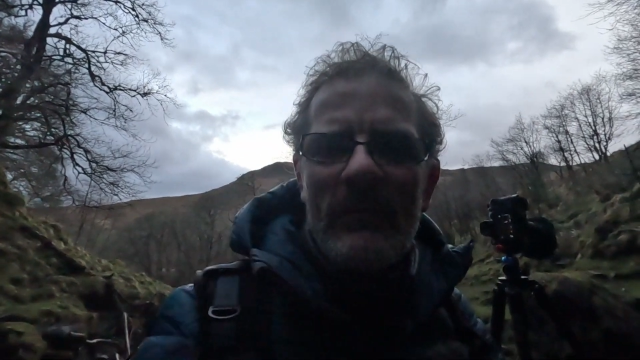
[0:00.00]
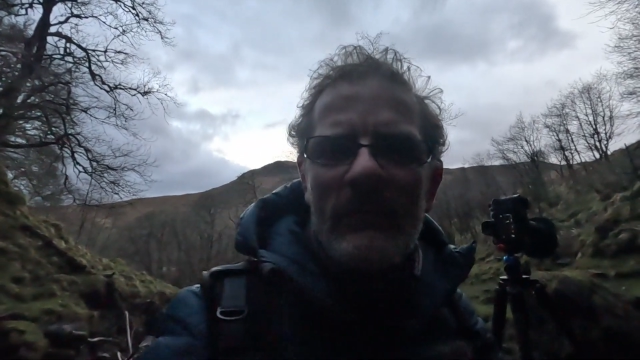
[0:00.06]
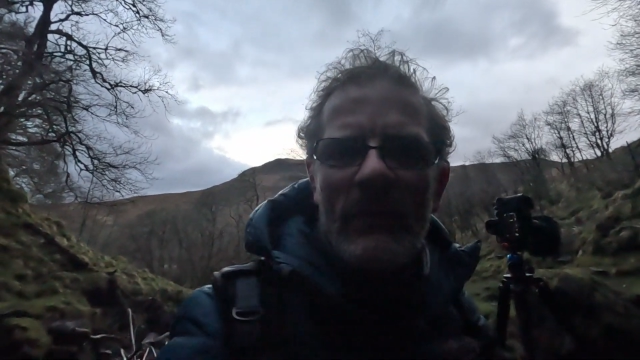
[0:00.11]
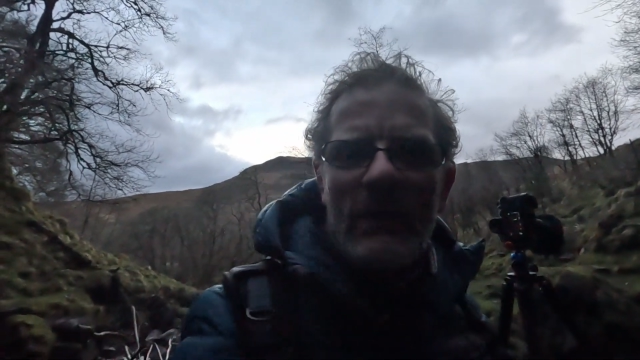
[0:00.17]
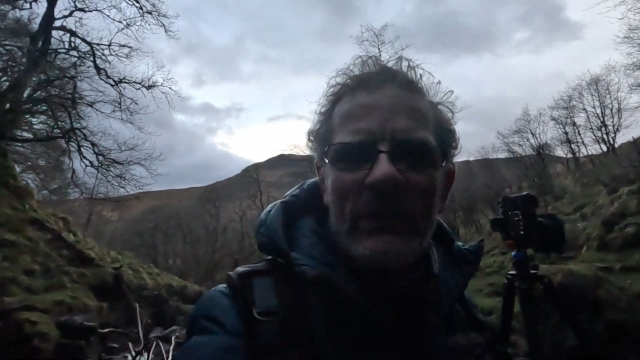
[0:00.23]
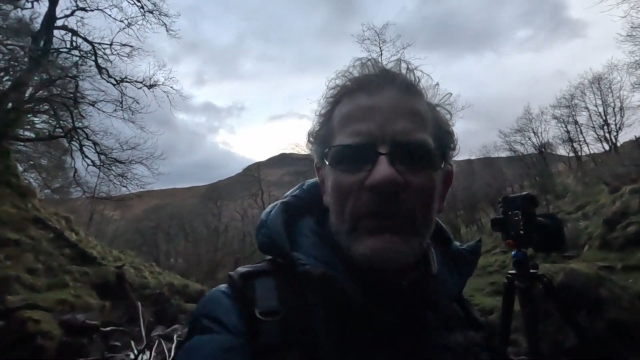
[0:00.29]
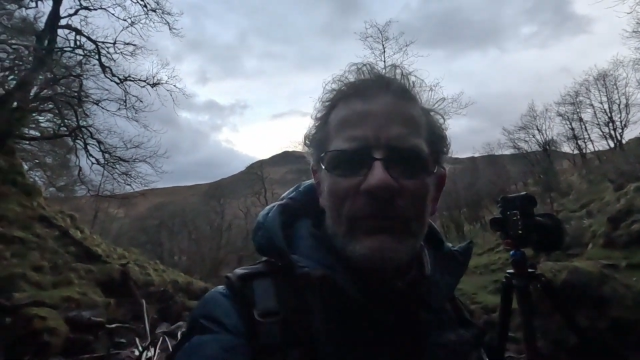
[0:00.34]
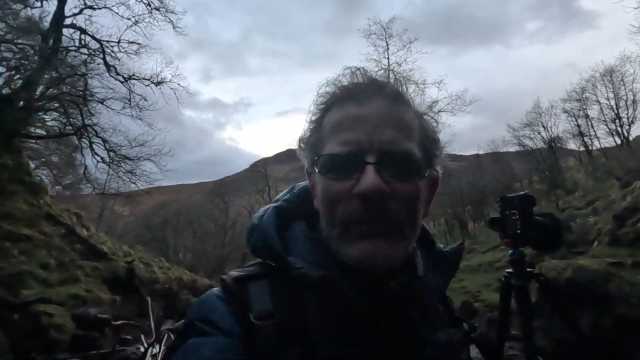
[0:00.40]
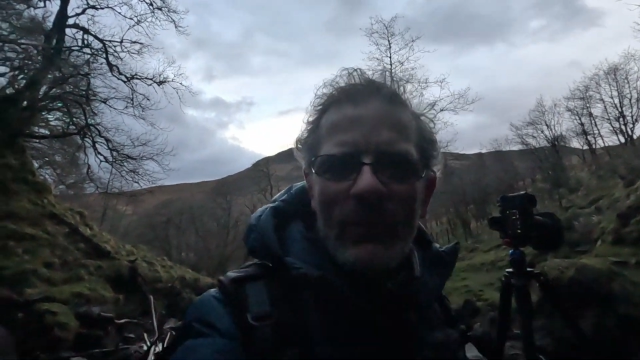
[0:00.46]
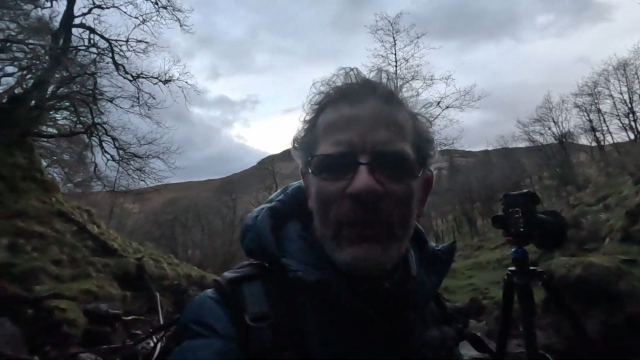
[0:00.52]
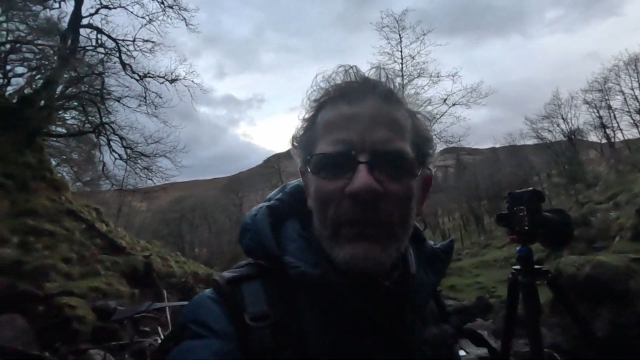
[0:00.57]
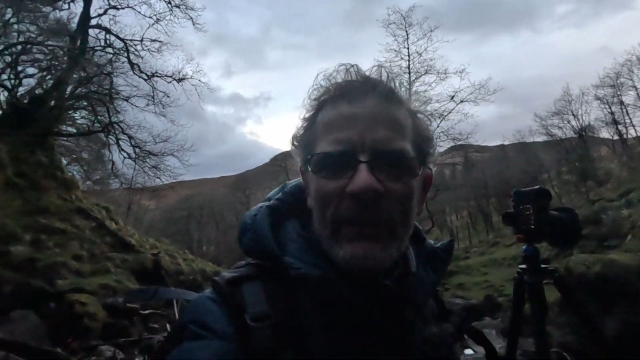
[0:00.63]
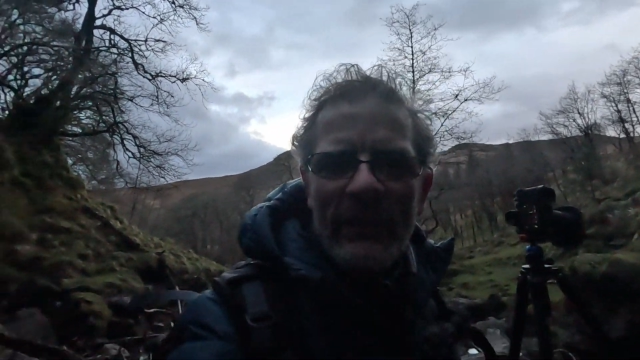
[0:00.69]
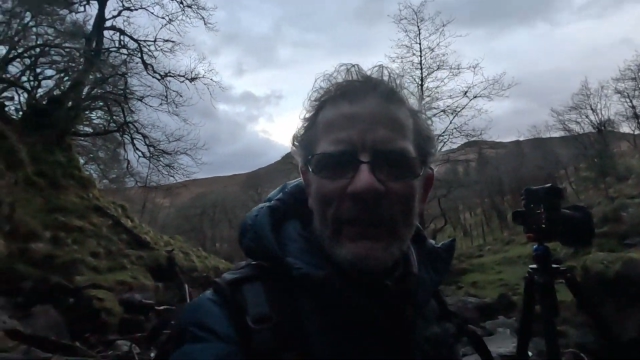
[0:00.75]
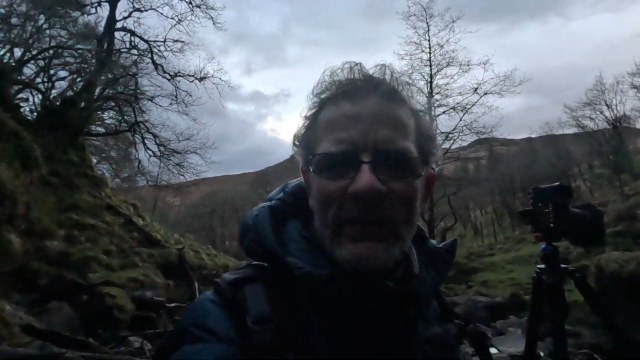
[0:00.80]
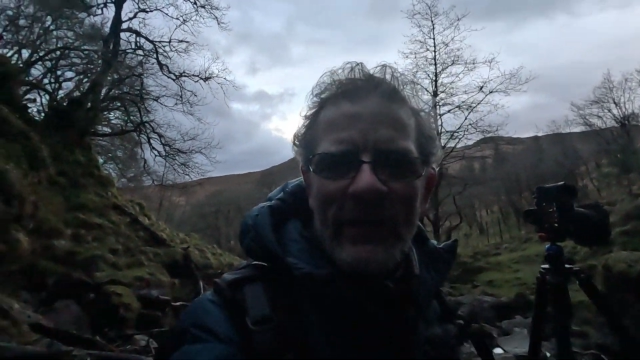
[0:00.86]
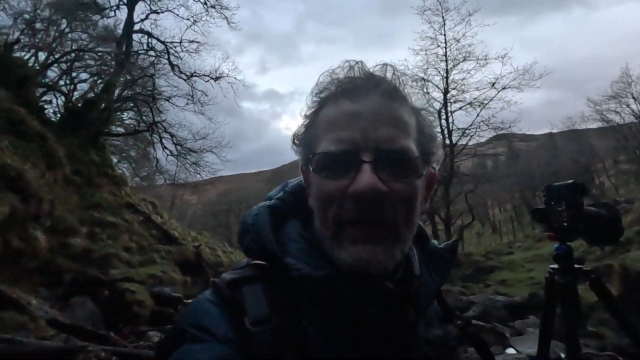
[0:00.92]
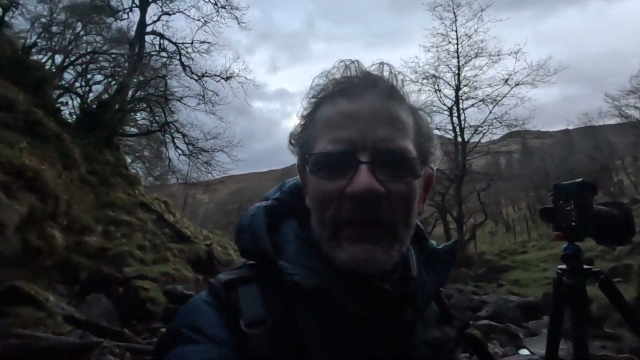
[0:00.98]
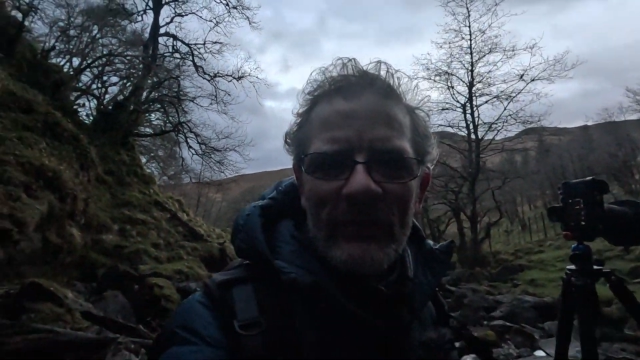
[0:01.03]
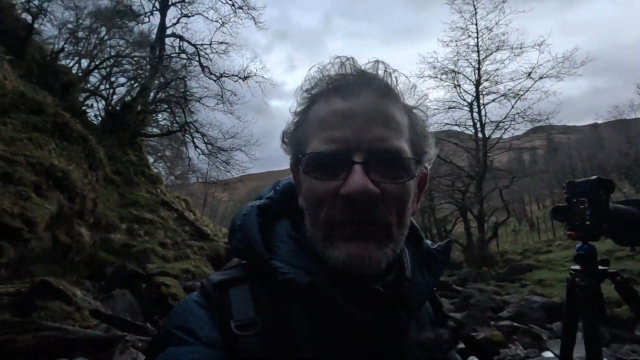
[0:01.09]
but it's working now,